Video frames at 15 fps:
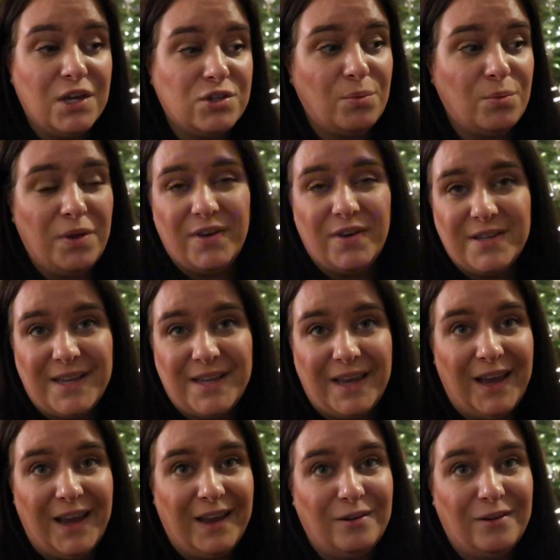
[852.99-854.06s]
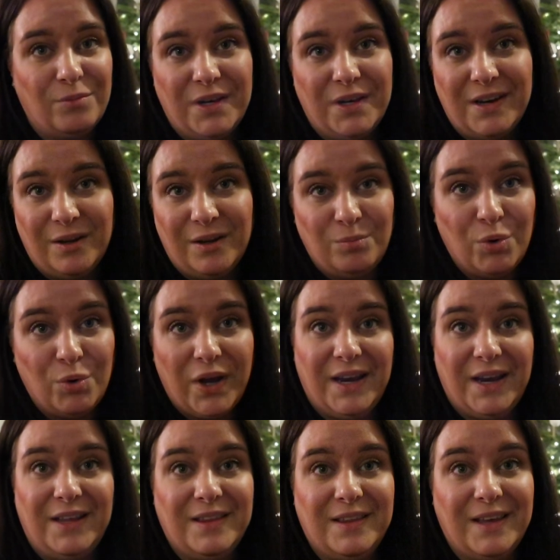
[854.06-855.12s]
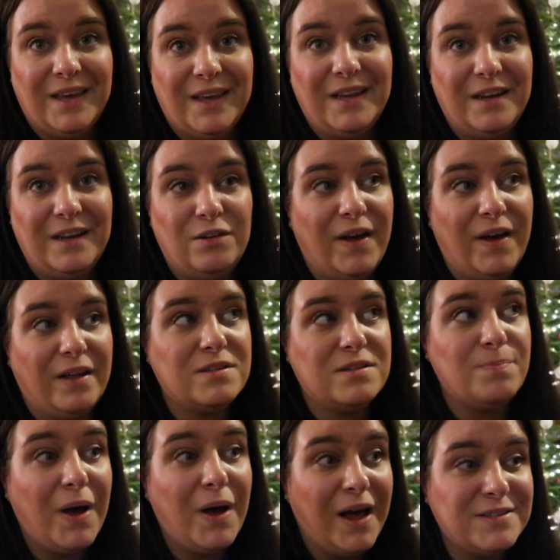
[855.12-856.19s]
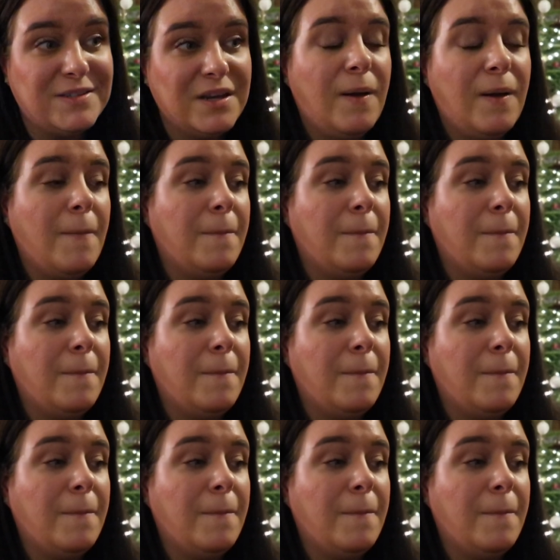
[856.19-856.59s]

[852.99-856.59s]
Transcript: So we were saying we didn't book anything in advance, but